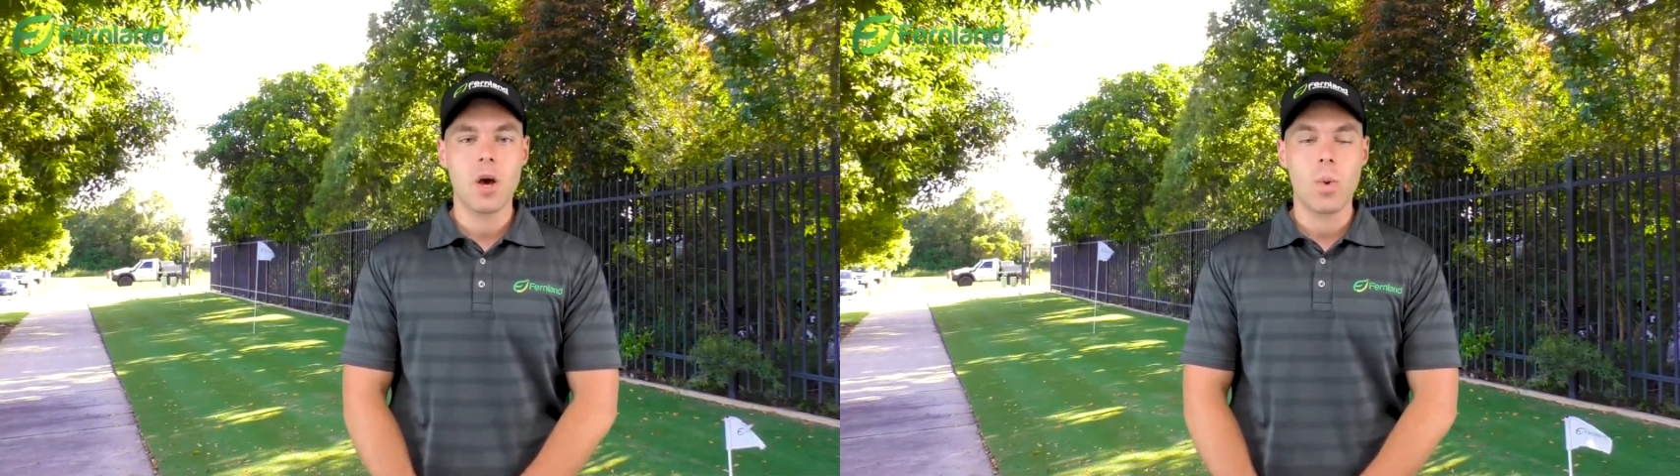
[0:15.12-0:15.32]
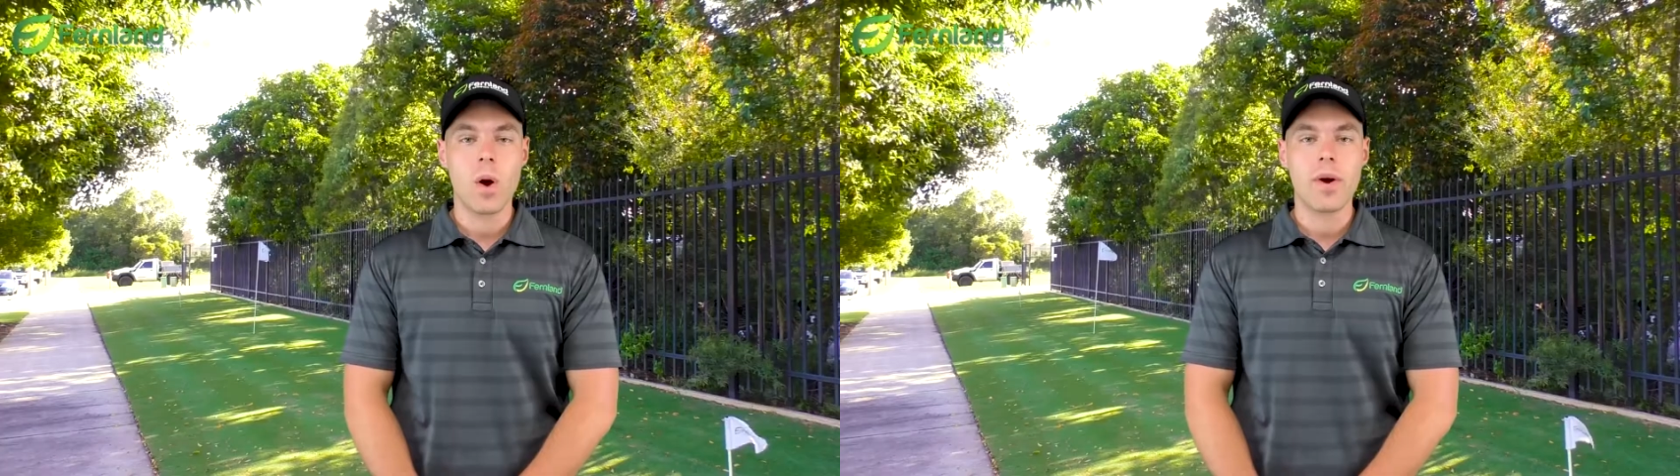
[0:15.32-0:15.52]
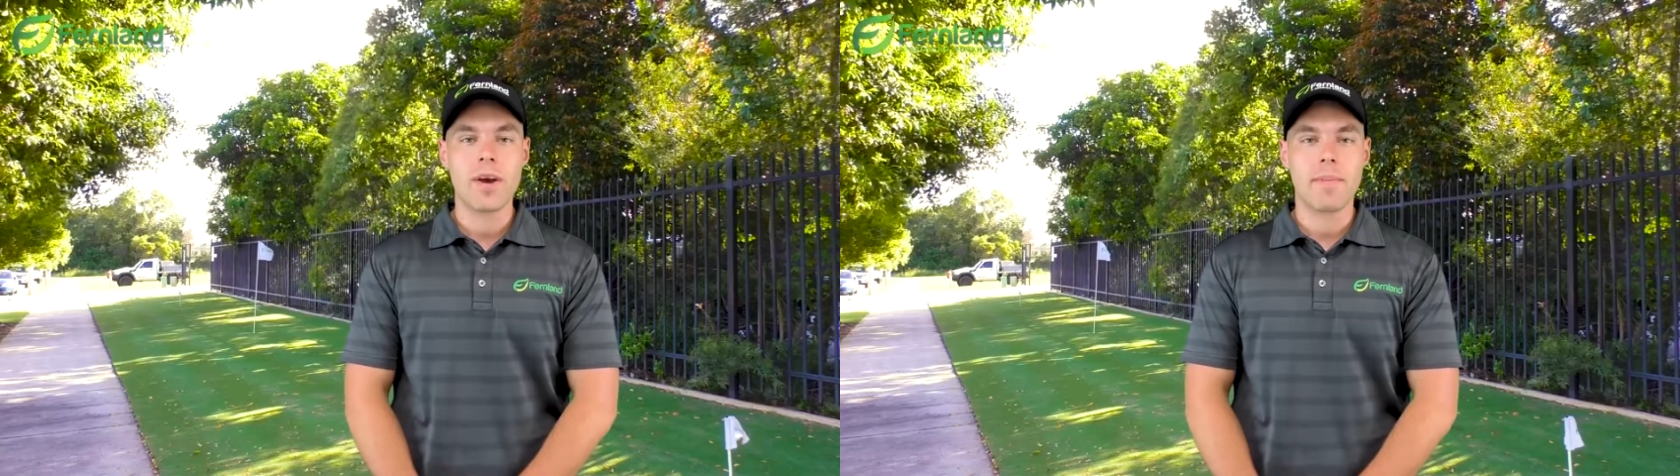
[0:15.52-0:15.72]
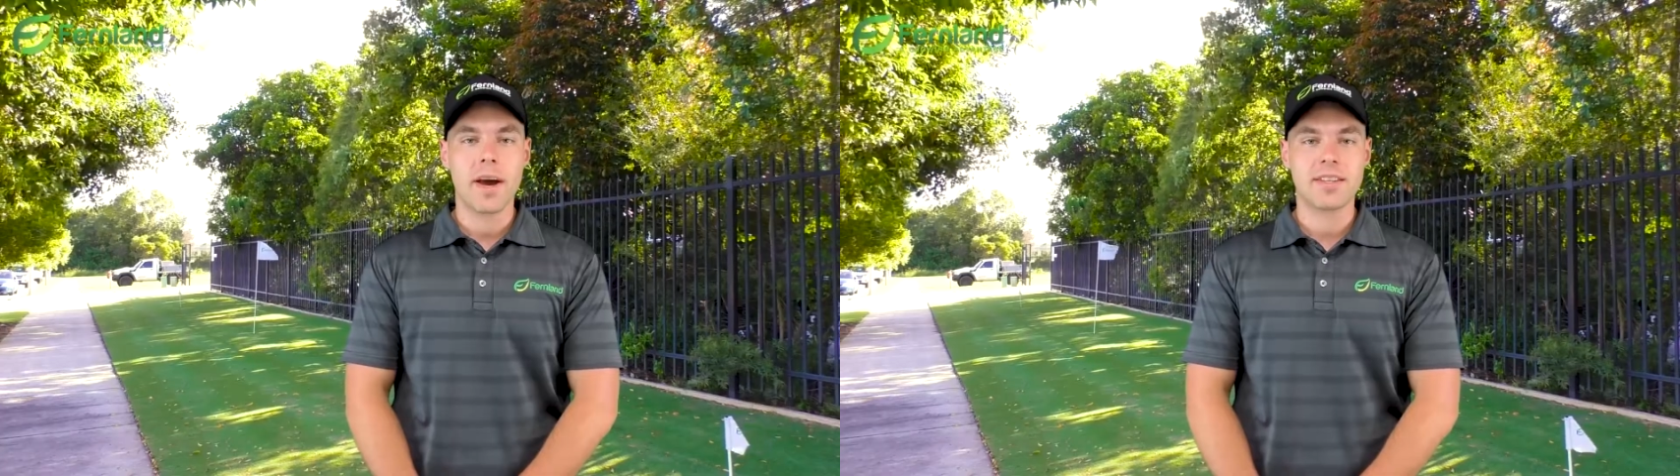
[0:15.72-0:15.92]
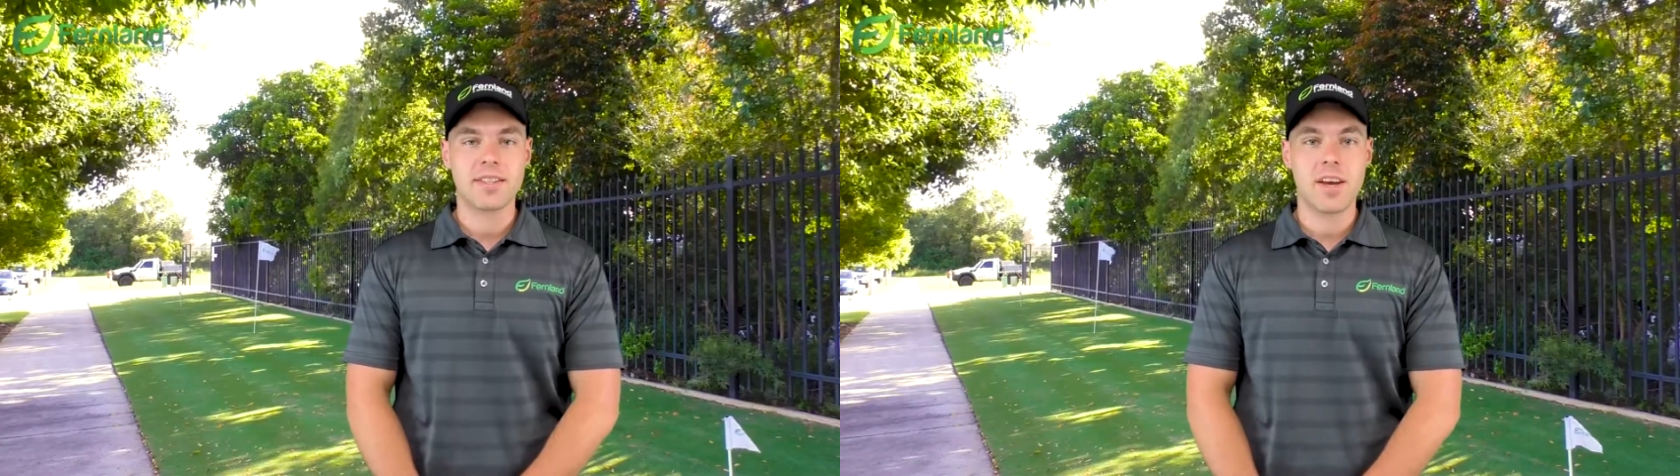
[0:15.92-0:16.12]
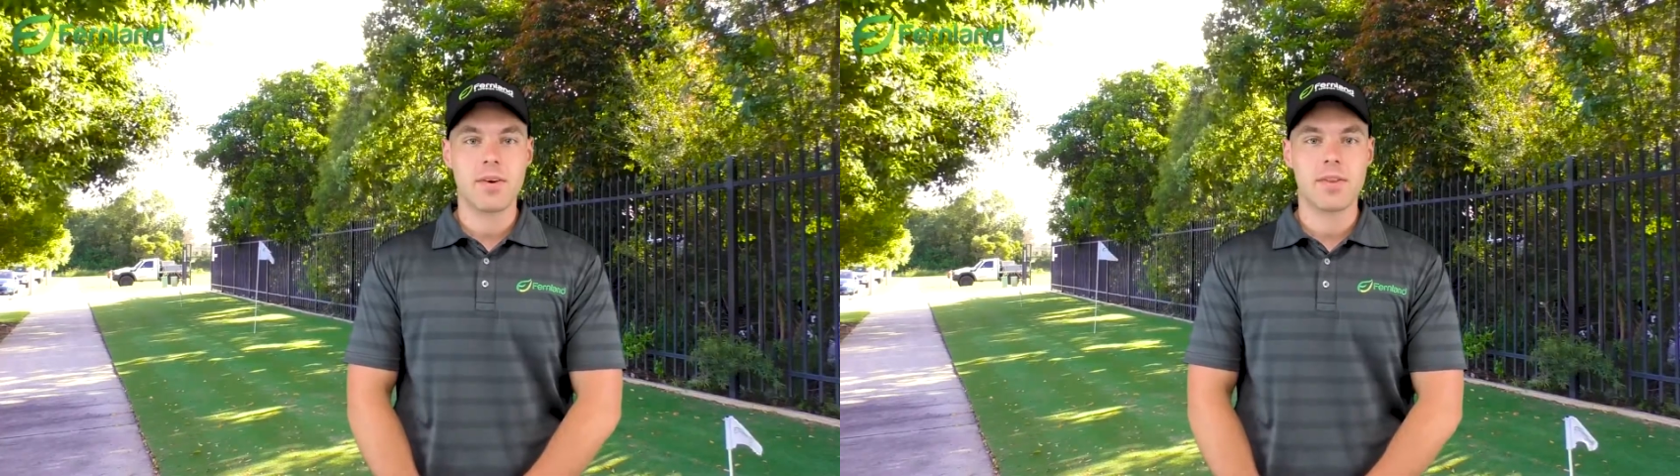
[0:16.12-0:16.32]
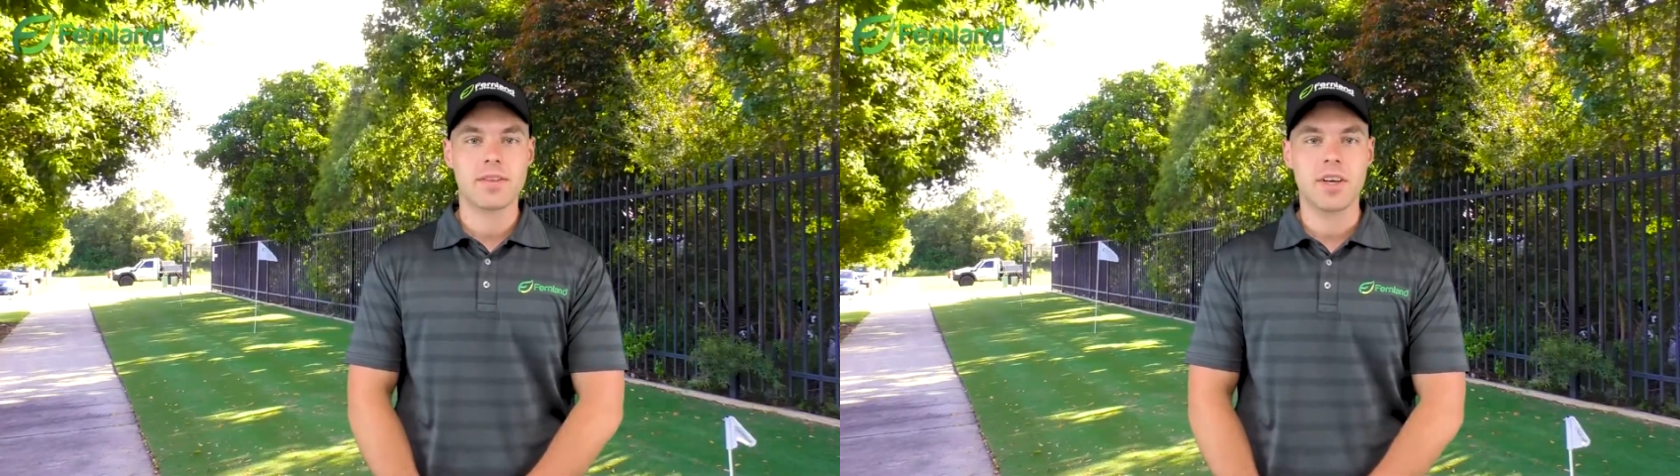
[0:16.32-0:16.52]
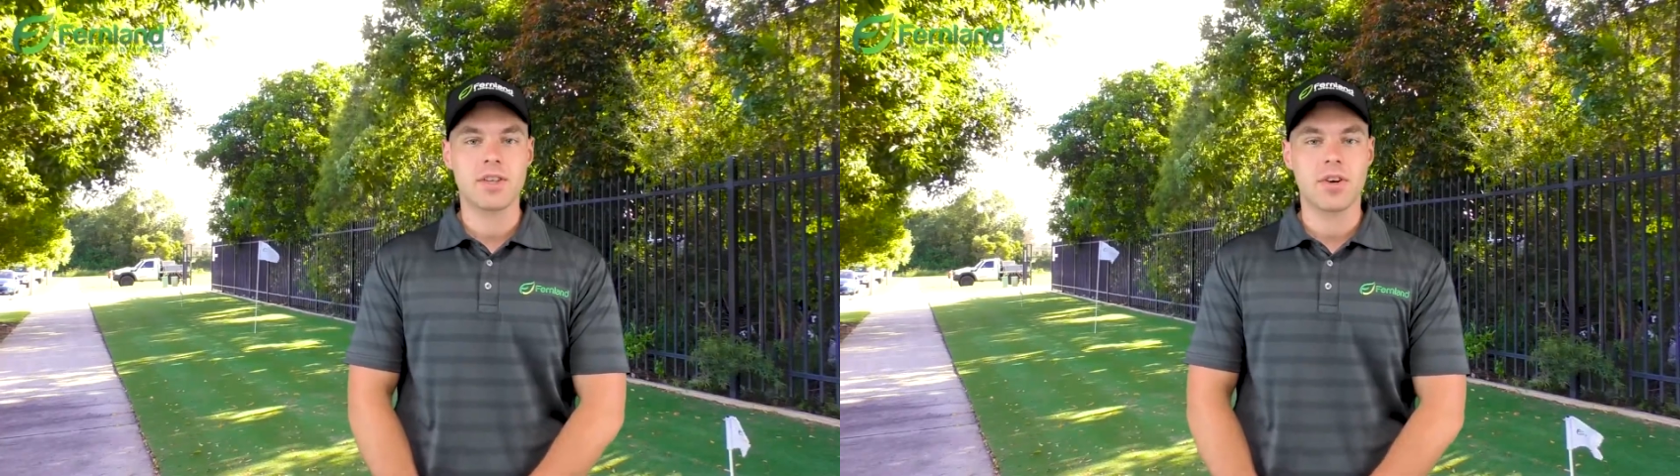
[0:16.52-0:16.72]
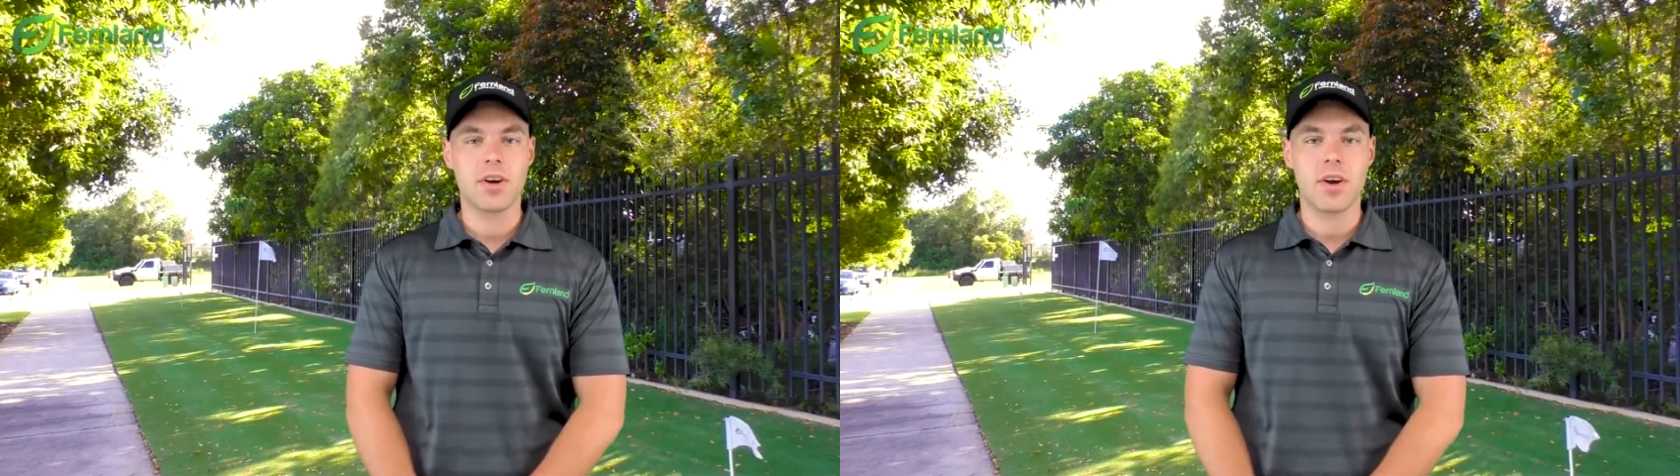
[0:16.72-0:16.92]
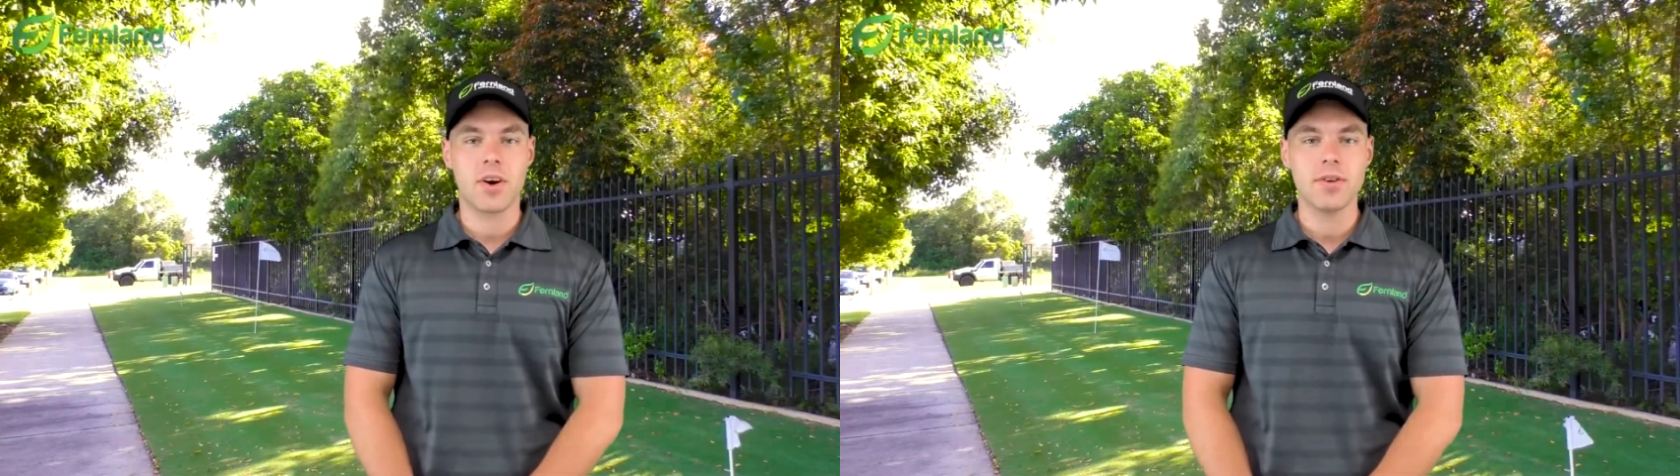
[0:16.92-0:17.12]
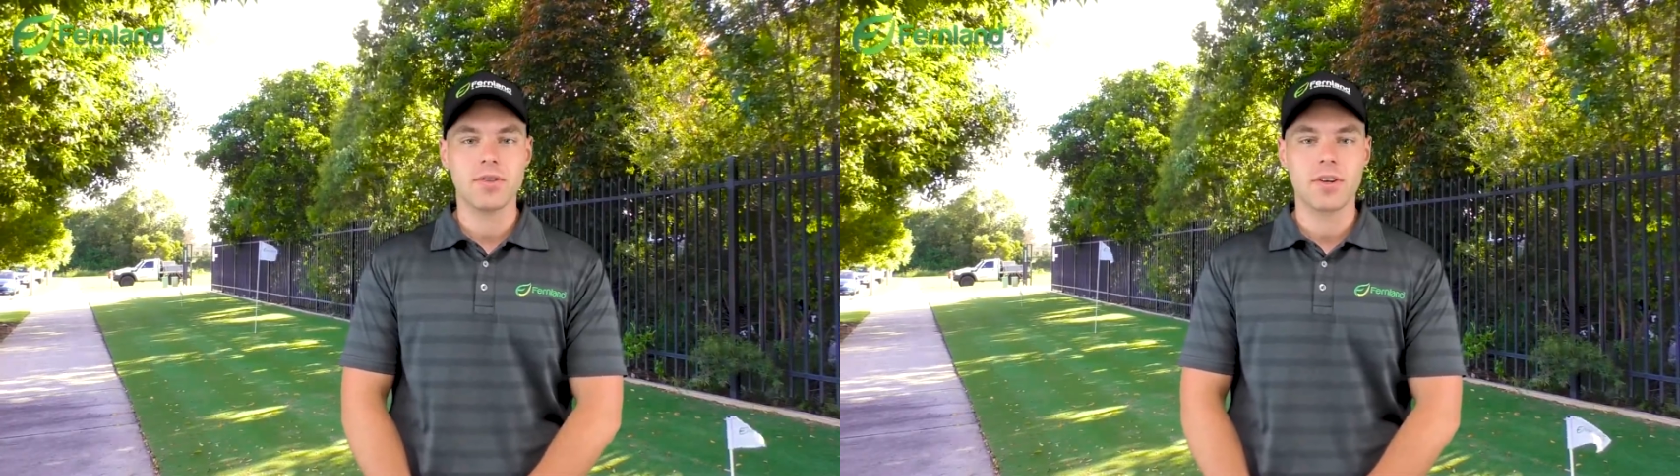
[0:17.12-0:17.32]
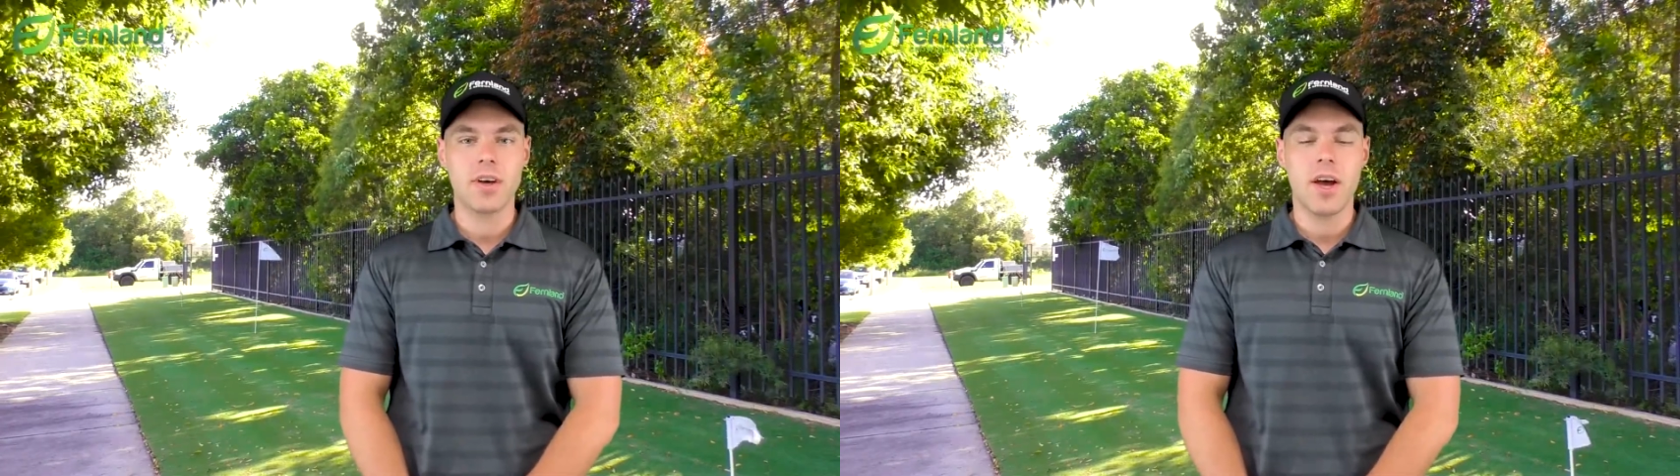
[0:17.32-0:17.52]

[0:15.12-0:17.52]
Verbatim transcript: Where we are based here on the Sunshine Coast,